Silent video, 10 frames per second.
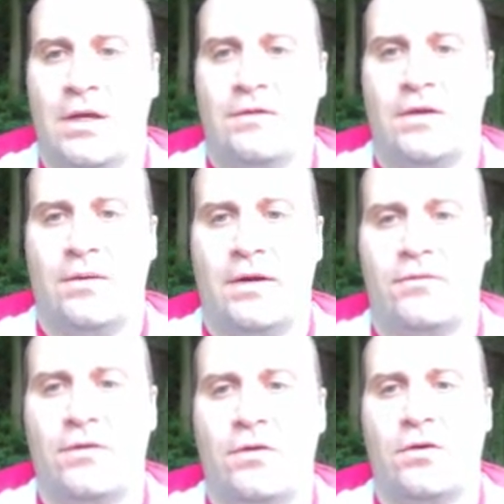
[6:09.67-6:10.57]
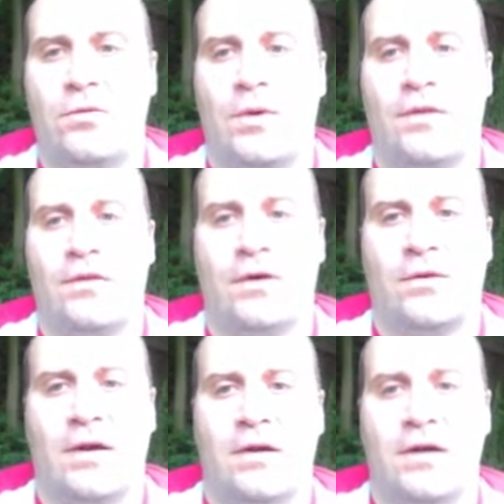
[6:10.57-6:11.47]
To get ready for the cold weather, a
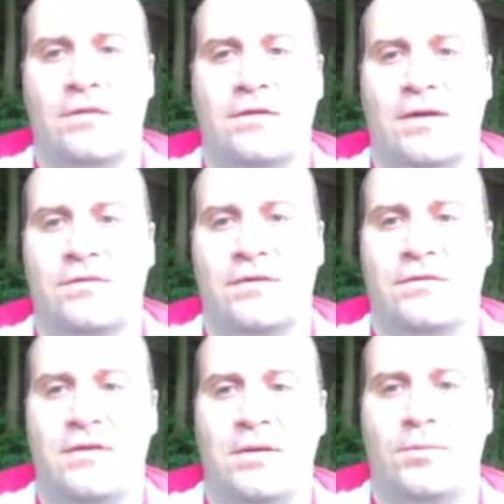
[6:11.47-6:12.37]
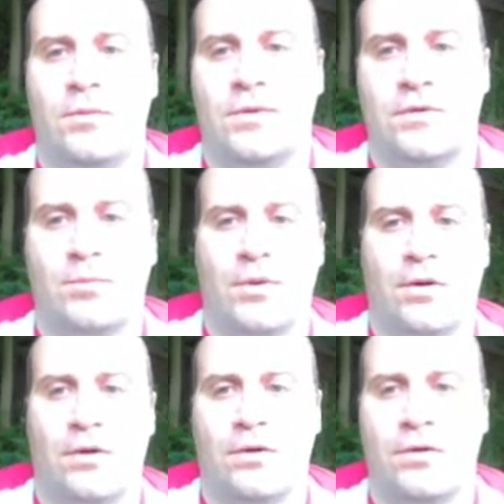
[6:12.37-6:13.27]
groundhog digs a deep winter
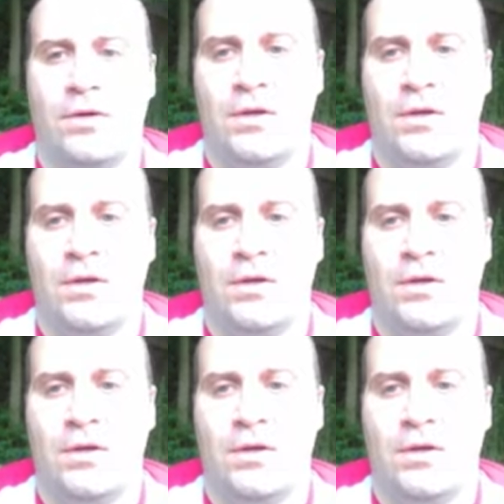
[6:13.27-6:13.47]
burrow.